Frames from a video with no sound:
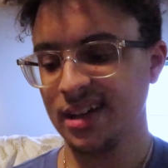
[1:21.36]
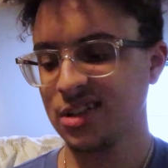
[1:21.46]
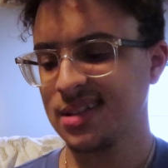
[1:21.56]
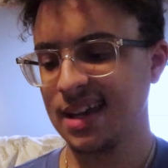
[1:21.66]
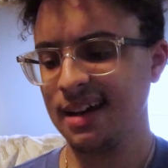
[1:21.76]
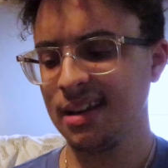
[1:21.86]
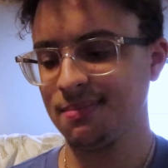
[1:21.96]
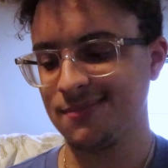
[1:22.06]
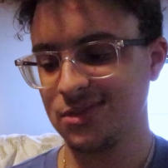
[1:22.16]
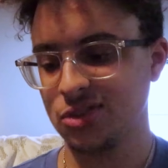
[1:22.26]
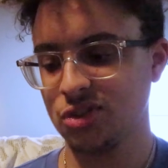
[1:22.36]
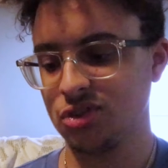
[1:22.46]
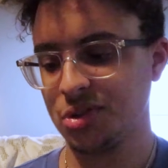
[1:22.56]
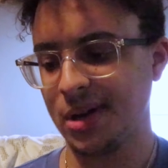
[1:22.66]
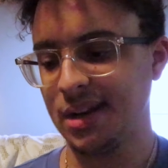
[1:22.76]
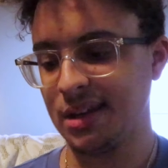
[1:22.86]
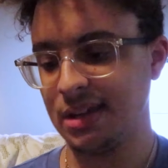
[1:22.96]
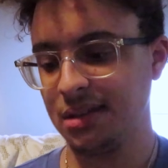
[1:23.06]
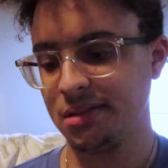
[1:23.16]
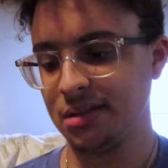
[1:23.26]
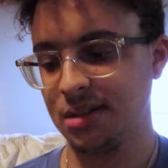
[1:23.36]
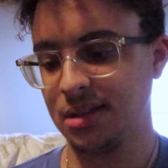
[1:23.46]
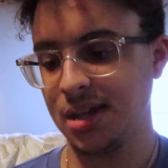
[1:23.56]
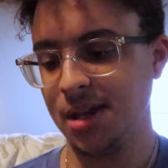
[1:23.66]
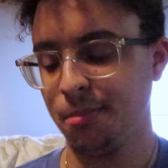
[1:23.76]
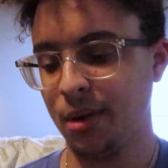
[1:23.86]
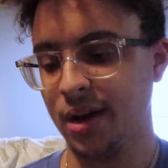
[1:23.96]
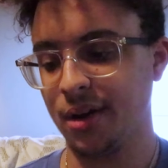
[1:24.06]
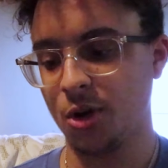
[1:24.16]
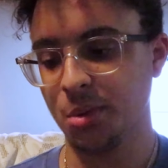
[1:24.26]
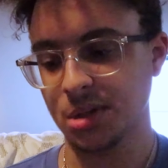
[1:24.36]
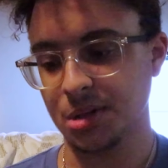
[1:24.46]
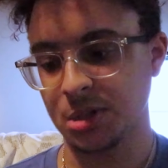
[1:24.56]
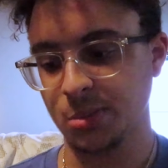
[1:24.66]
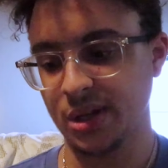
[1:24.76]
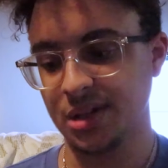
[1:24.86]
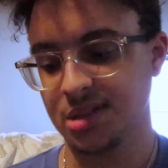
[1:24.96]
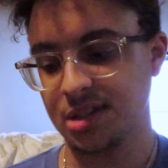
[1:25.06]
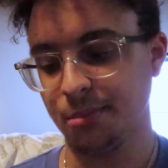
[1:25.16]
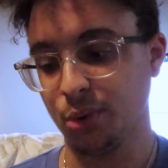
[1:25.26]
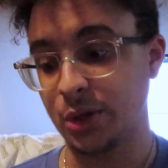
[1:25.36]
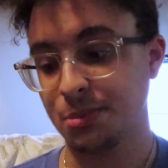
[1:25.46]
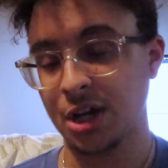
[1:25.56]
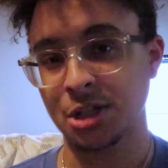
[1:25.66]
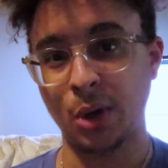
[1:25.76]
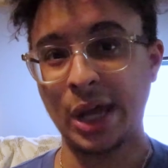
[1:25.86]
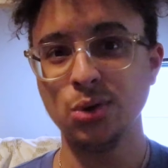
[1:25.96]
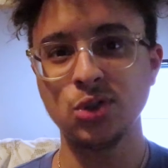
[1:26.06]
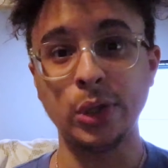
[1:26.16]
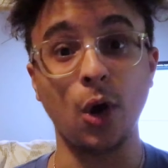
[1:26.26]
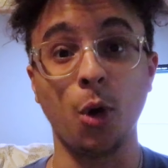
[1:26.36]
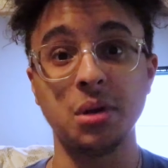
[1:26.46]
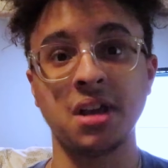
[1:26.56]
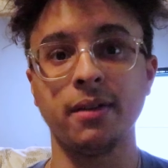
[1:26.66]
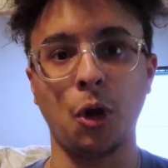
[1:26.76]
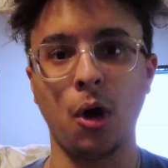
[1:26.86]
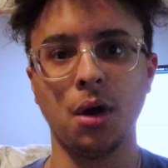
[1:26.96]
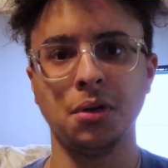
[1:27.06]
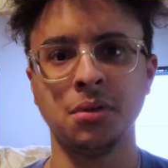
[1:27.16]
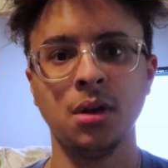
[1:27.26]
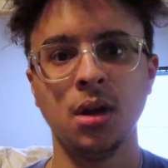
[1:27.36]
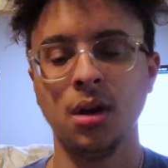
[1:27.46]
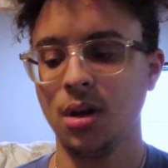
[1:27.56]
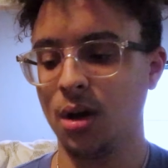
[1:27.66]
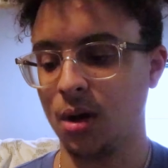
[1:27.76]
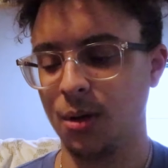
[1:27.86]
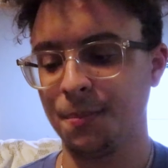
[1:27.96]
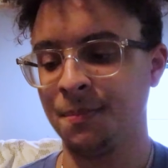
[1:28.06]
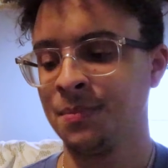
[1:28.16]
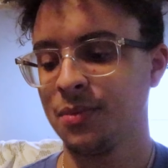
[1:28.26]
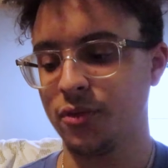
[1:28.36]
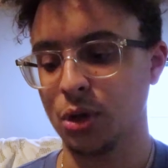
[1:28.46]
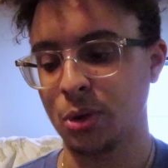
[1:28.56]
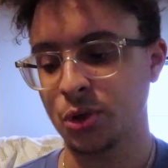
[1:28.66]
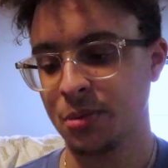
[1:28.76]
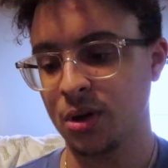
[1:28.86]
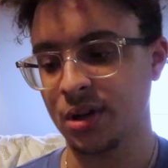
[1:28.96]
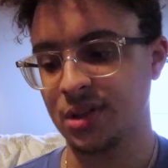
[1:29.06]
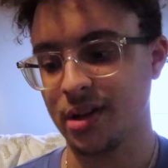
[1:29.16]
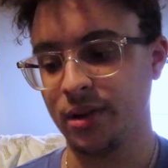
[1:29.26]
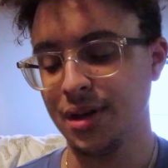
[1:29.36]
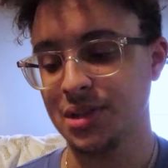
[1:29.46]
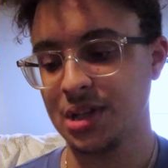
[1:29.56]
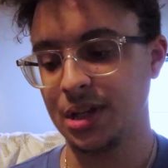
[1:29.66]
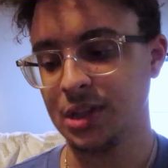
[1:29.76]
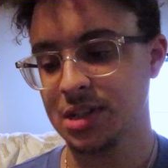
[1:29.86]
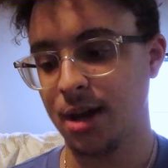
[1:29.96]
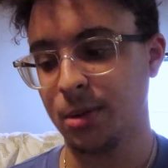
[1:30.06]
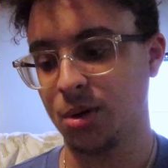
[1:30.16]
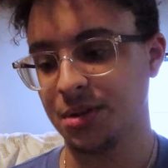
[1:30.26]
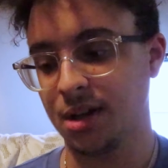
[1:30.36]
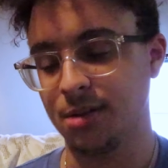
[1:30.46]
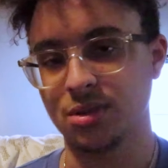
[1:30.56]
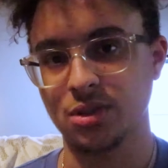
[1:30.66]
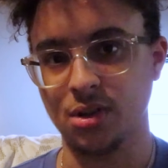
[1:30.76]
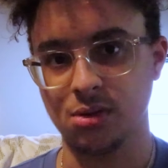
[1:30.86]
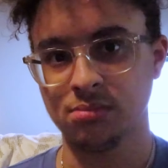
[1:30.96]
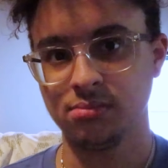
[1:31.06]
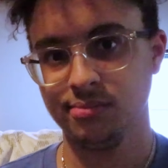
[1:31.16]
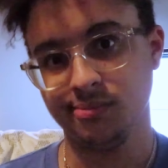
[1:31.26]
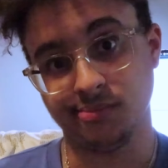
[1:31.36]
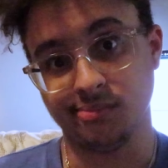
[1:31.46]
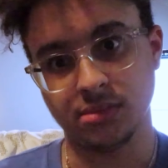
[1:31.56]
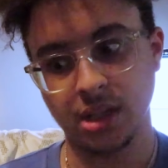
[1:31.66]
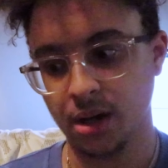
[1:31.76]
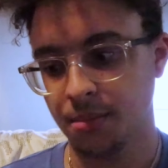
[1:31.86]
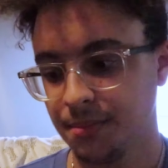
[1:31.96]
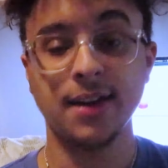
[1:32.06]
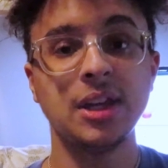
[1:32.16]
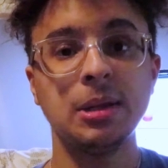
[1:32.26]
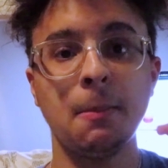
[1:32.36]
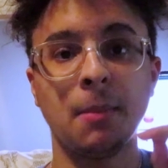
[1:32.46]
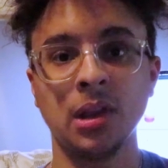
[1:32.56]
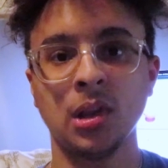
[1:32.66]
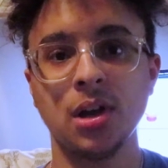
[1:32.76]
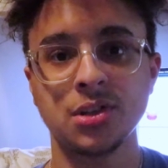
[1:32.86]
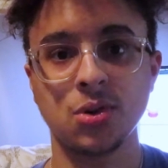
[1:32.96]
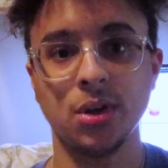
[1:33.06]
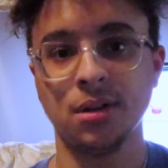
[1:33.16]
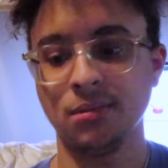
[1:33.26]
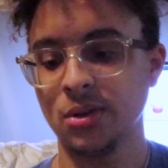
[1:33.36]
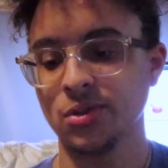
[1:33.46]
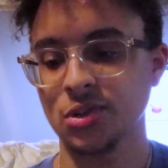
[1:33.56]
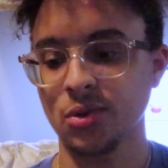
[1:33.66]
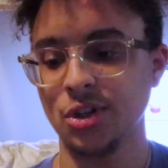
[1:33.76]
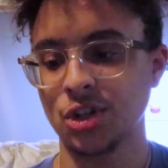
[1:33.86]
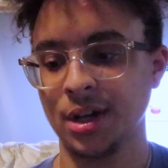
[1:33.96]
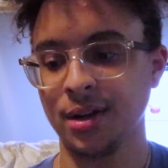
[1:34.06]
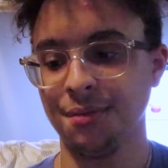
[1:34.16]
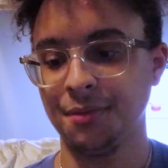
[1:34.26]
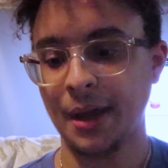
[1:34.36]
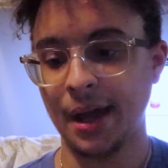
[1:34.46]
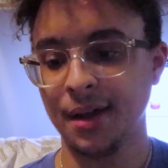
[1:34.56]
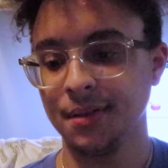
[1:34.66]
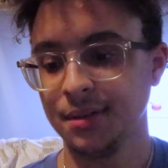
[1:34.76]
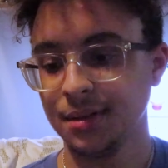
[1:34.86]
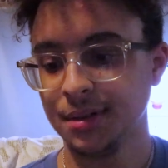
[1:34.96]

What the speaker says: I just kind of try and keep my always on display as simple as possible. I usually always have it on for the most part because I like seeing the time at all times. So yeah. And then my lock screen, here's a screenshot of that.